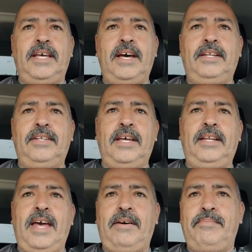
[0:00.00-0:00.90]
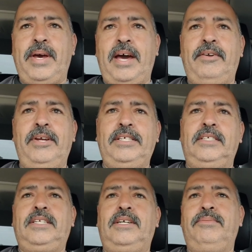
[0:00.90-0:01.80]
that that have batteries
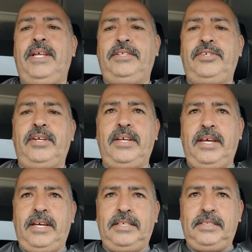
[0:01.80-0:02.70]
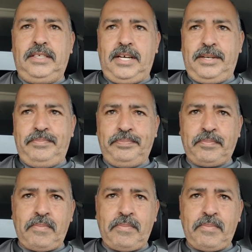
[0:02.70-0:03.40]
in them that you can't um,